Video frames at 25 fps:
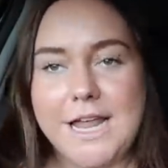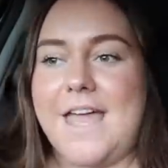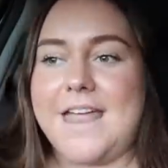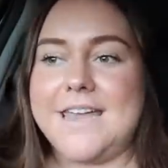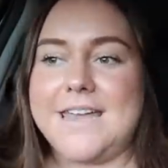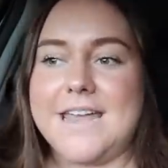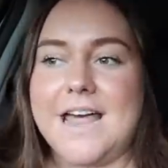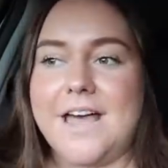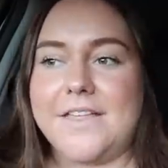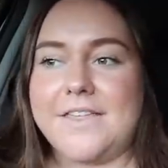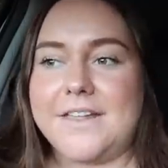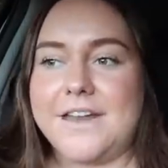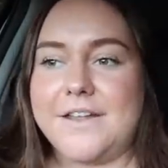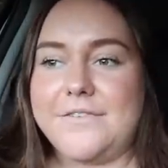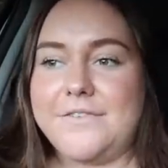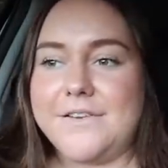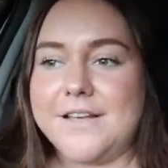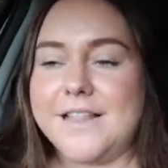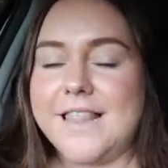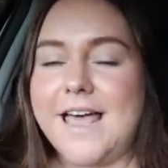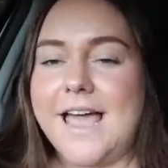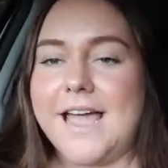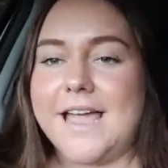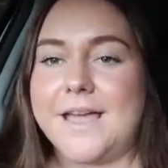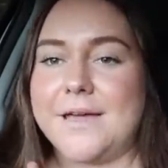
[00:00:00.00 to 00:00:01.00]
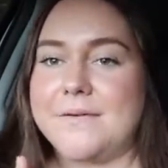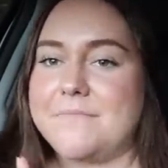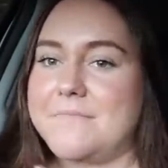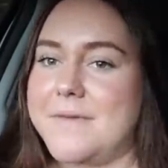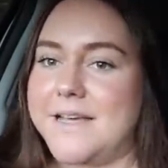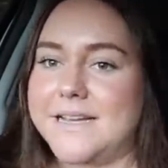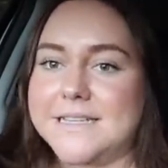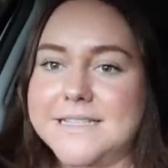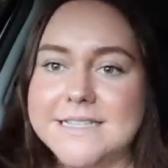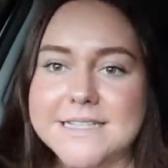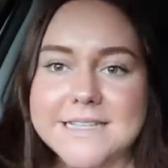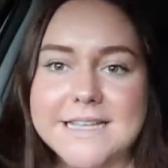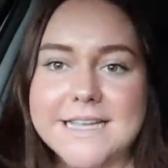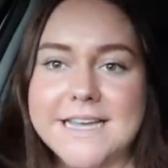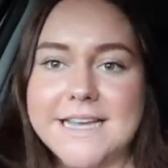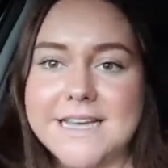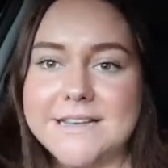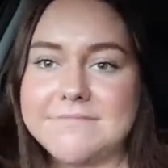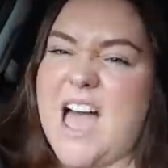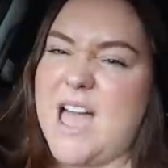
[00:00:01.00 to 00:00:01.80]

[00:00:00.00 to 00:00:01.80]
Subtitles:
And now that I feel like mentally,